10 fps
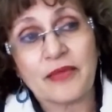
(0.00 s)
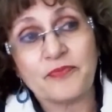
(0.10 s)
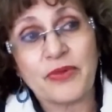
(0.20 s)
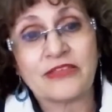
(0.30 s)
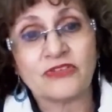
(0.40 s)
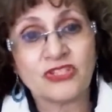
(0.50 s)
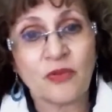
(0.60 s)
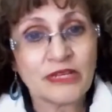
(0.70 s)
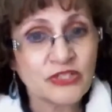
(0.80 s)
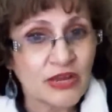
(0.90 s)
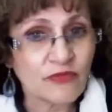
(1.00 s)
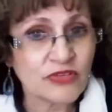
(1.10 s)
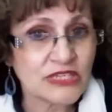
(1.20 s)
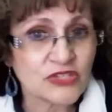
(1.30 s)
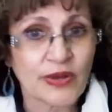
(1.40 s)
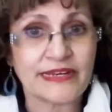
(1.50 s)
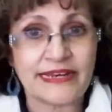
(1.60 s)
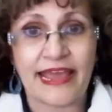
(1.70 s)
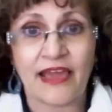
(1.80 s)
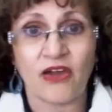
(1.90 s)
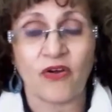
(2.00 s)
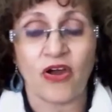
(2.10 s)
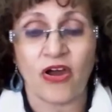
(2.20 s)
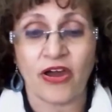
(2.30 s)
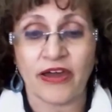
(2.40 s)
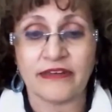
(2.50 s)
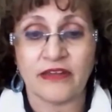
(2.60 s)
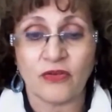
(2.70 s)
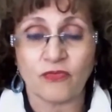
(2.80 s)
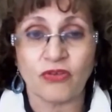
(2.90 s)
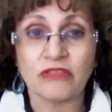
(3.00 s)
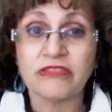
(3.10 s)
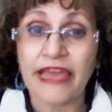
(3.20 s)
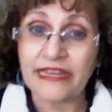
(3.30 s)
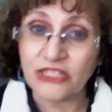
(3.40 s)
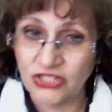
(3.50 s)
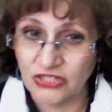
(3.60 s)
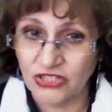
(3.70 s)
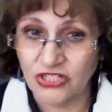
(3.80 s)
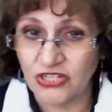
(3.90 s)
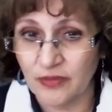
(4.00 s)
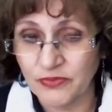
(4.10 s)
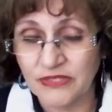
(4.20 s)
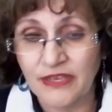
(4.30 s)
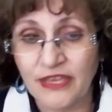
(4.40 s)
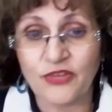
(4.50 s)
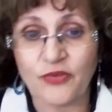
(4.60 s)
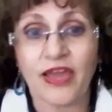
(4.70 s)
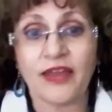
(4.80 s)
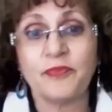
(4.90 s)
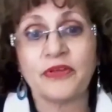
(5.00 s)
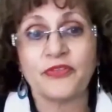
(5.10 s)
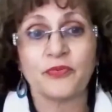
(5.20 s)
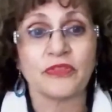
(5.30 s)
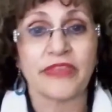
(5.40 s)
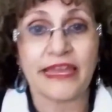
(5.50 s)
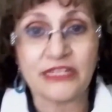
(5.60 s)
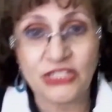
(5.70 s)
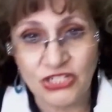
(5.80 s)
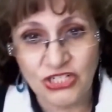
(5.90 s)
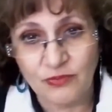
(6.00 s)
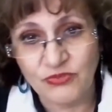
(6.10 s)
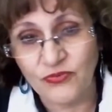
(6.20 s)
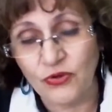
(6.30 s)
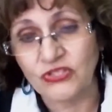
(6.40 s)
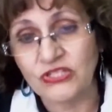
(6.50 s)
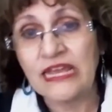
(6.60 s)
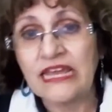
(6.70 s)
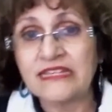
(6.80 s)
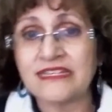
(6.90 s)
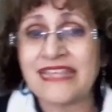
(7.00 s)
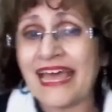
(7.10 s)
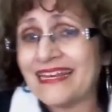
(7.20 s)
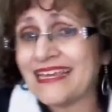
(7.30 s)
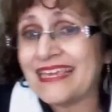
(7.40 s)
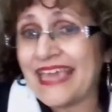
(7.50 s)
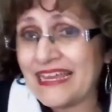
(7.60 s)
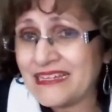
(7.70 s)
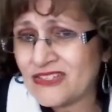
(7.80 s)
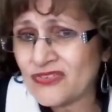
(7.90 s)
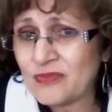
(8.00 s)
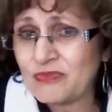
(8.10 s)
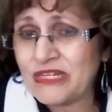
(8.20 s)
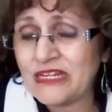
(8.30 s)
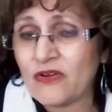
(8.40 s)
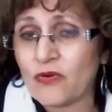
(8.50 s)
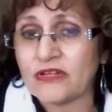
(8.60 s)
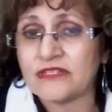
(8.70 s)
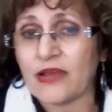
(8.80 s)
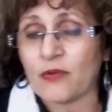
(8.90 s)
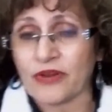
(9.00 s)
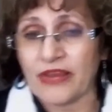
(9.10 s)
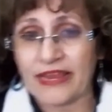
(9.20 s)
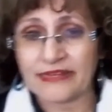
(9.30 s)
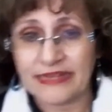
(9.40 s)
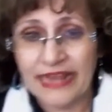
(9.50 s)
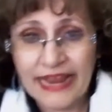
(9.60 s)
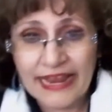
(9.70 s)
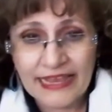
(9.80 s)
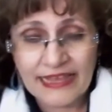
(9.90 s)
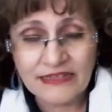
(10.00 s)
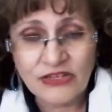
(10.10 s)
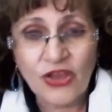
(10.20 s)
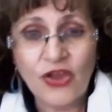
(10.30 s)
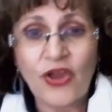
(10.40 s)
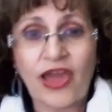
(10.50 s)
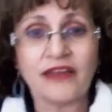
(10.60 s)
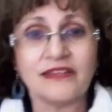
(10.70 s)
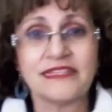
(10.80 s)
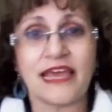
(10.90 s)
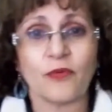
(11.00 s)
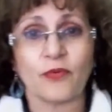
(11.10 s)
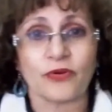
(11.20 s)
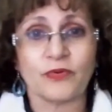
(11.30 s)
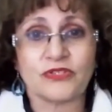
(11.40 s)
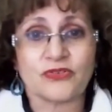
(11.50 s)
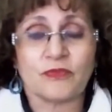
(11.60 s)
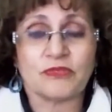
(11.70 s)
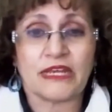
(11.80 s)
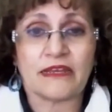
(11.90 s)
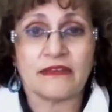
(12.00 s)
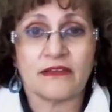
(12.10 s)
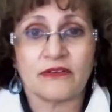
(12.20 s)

But there's so much emphasis right now on relationships. You've got to build the relationships first. Does that negate scripting, or does that work hand in hand? How does that work with scripting?